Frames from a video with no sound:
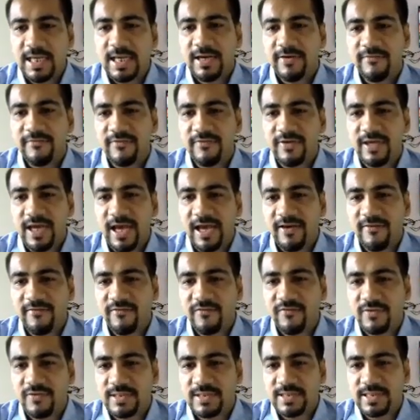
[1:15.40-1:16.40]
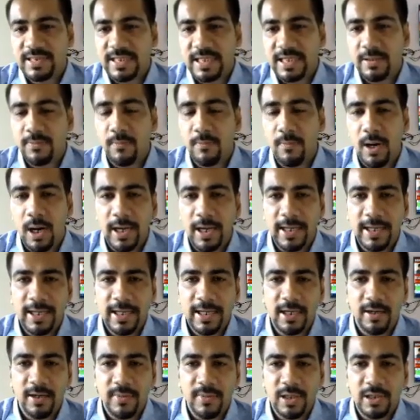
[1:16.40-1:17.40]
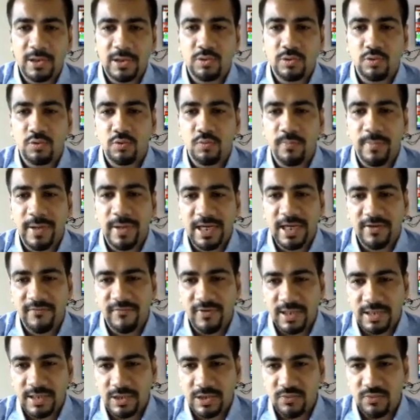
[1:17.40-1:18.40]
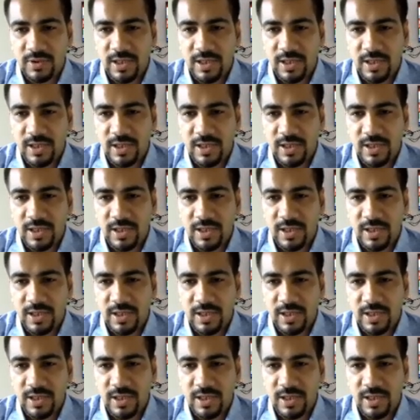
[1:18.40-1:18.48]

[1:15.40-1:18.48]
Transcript: we have seen buying coming through many weeks.